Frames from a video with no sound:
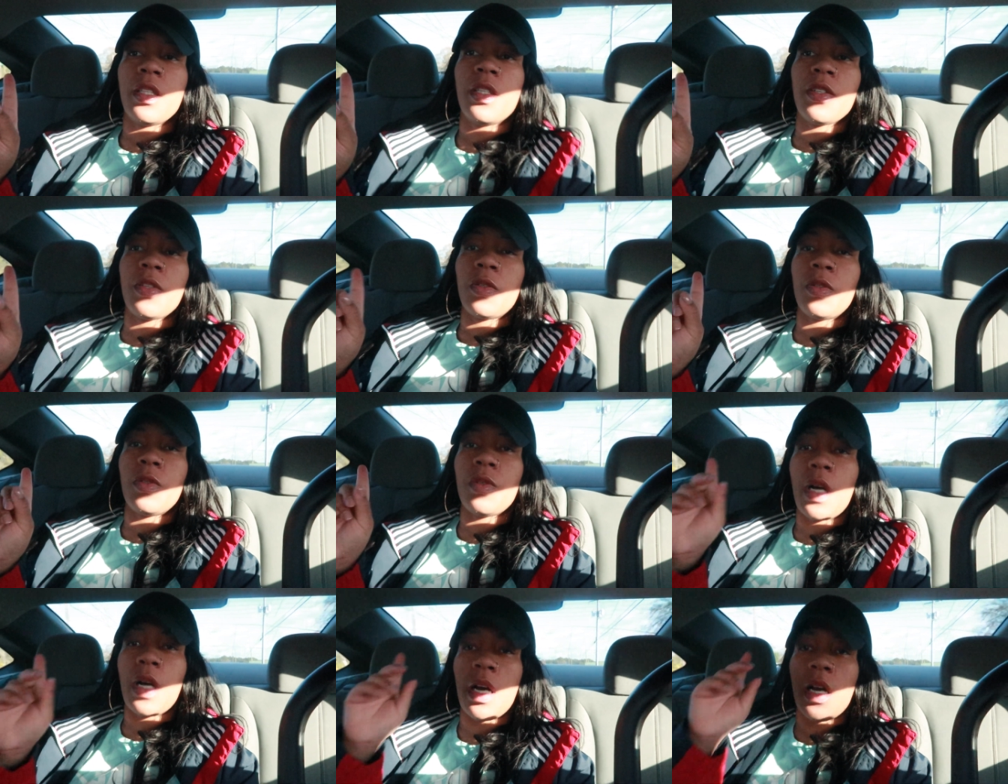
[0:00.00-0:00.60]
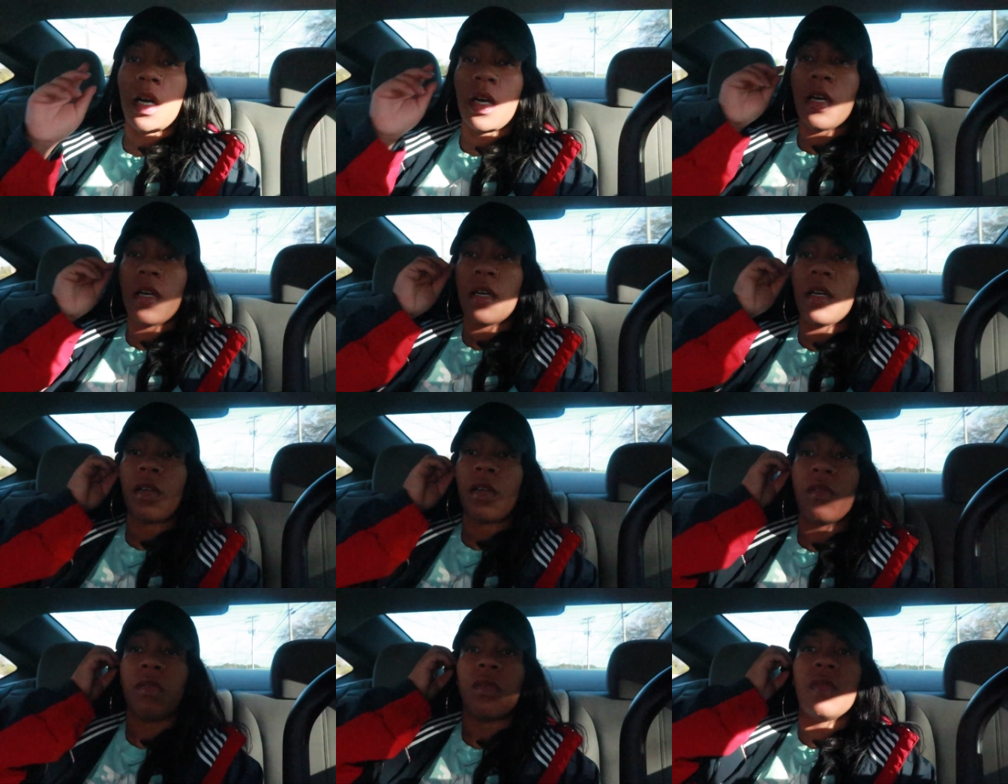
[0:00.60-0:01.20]
little uh
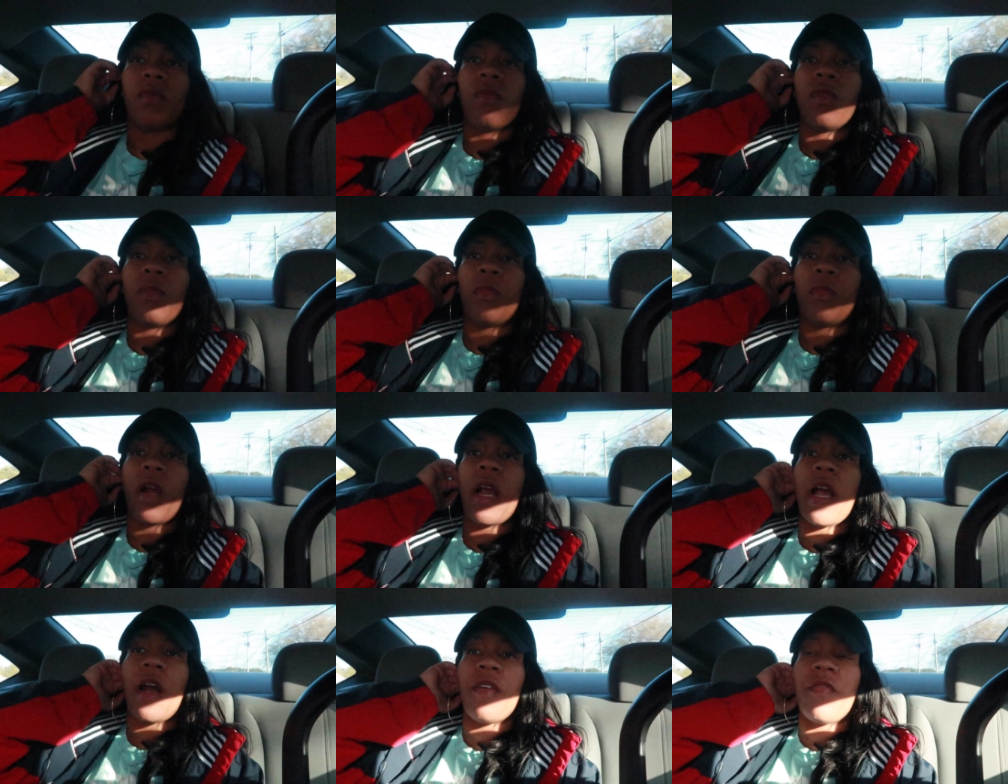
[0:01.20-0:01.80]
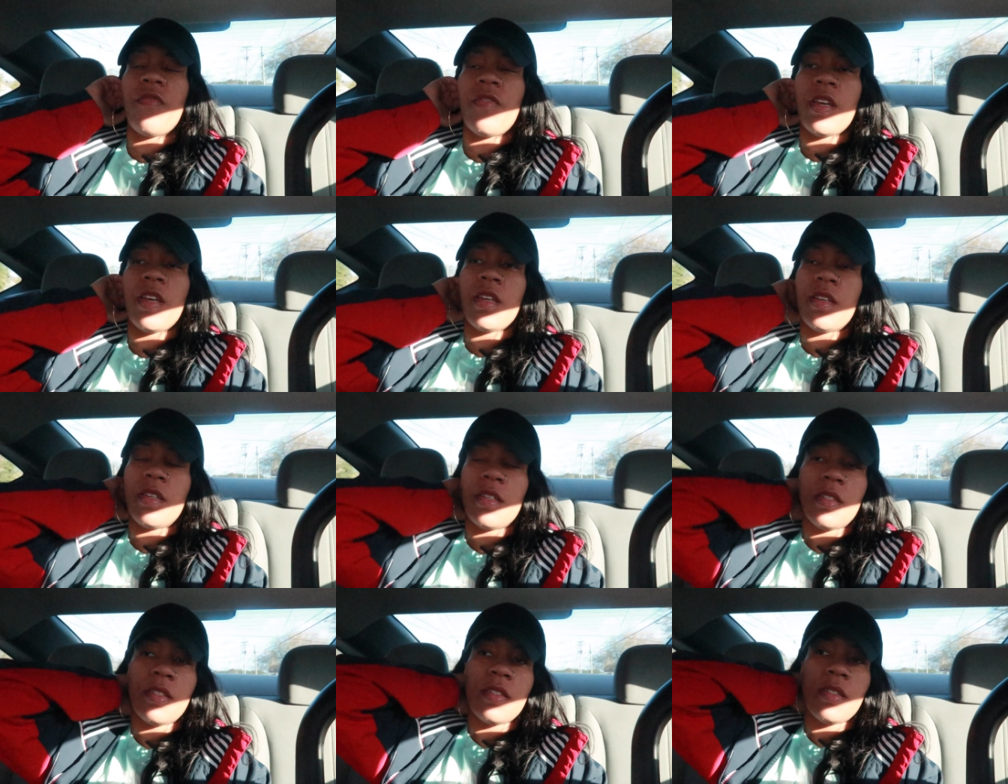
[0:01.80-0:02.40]
outfit
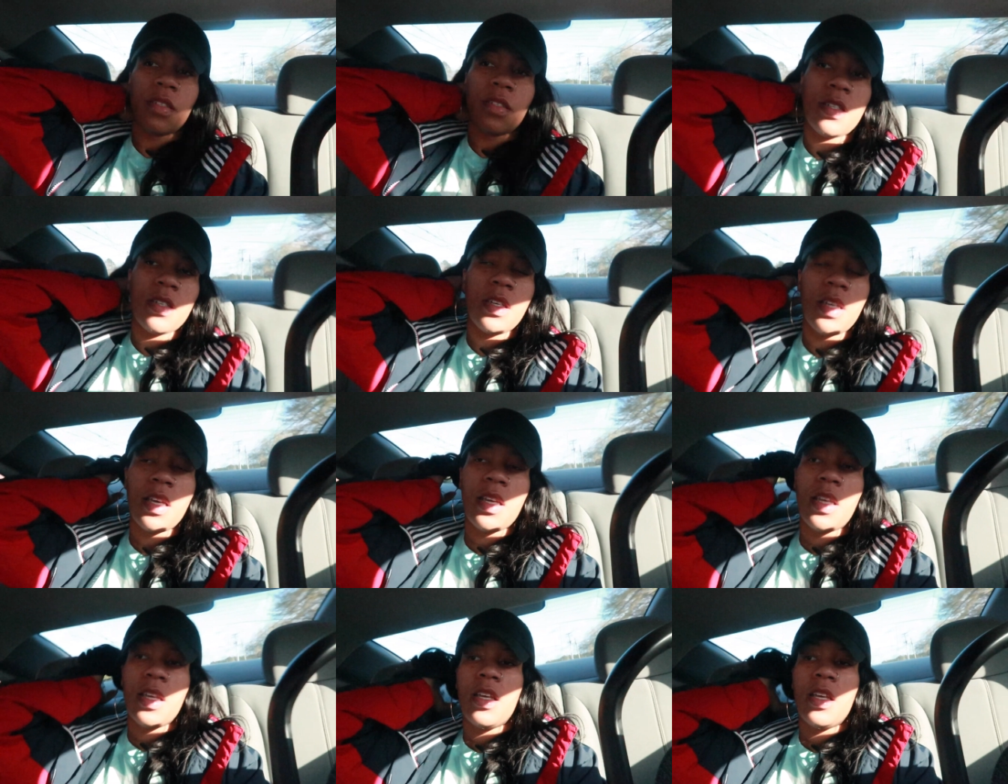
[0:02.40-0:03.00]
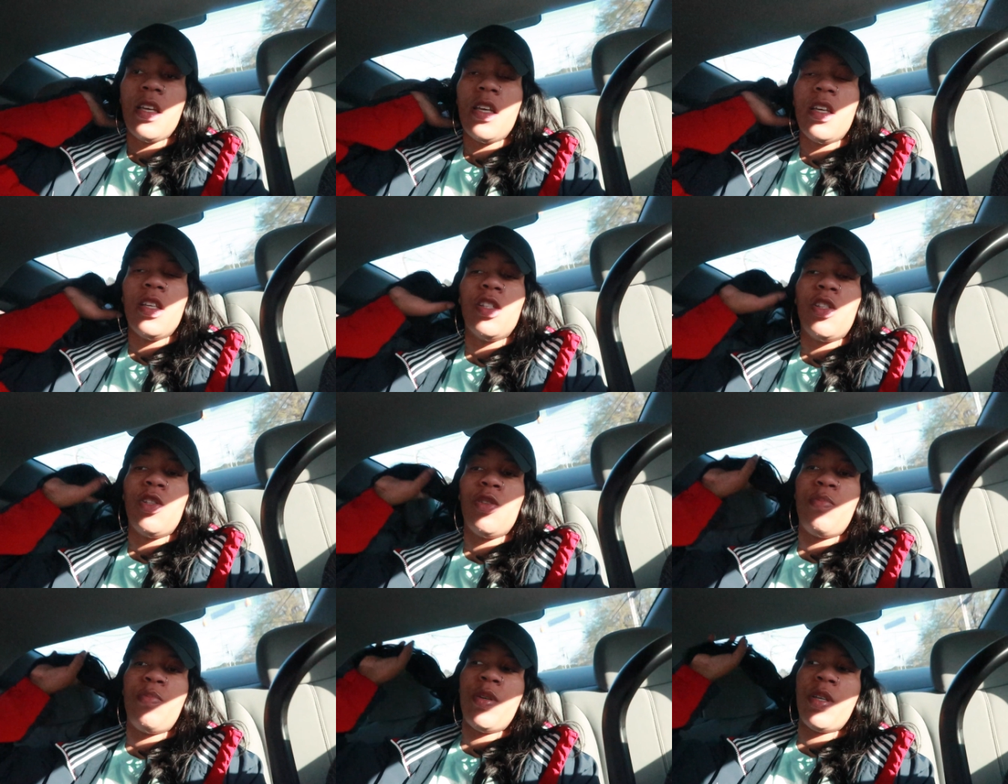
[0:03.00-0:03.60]

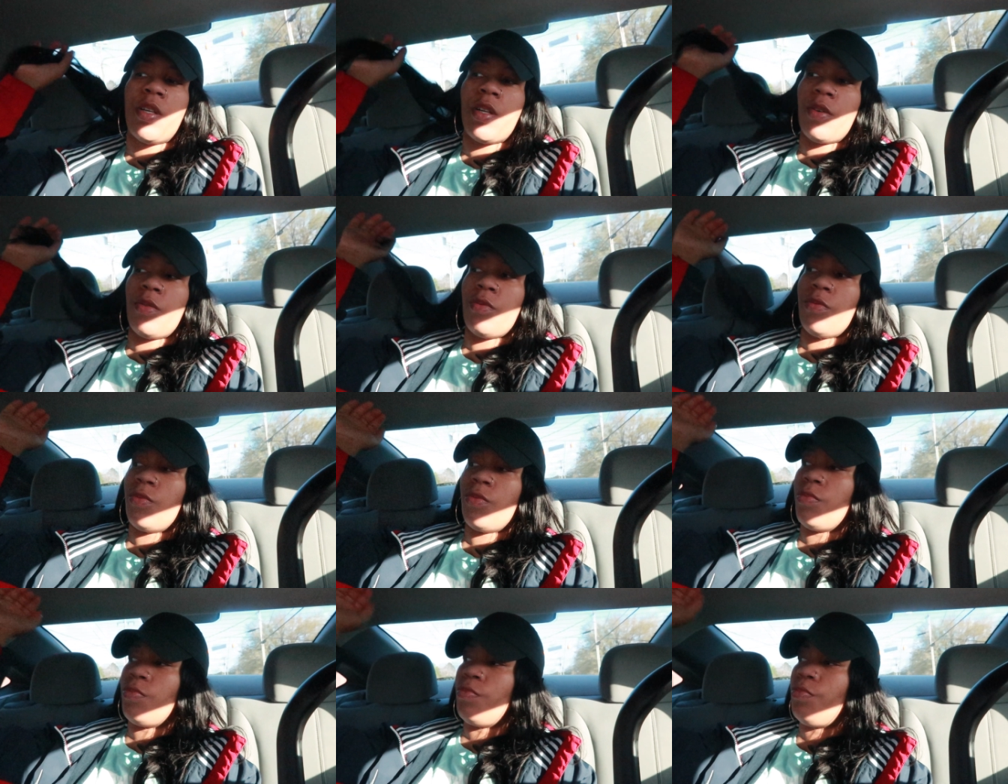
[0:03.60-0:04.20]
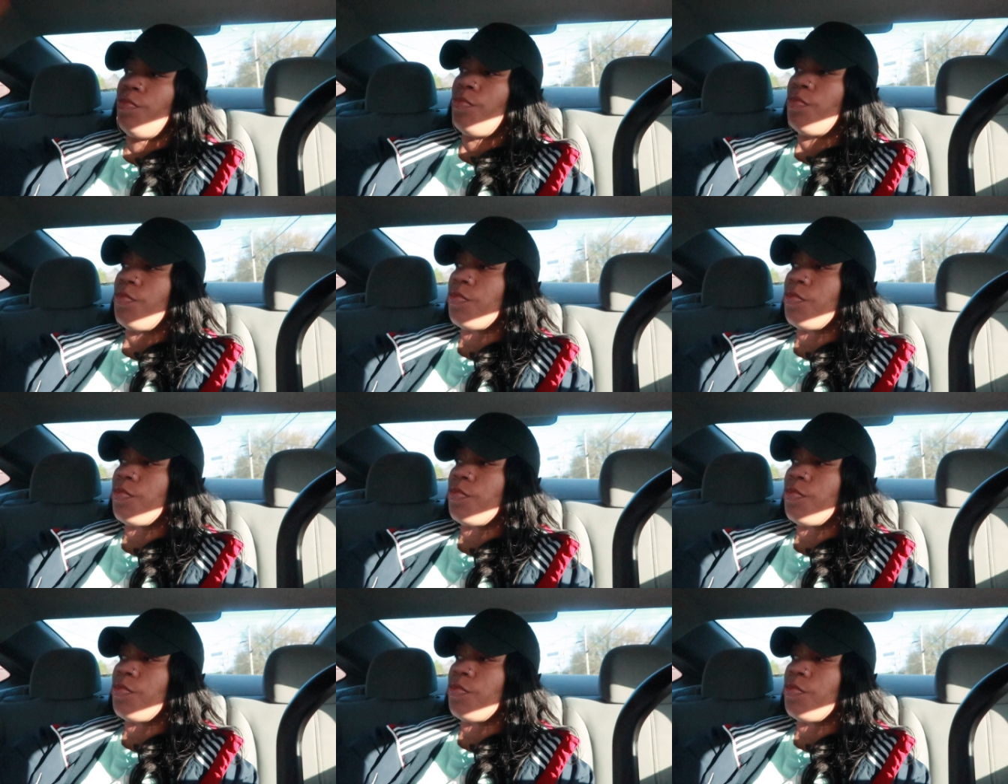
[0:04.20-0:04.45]
to put on.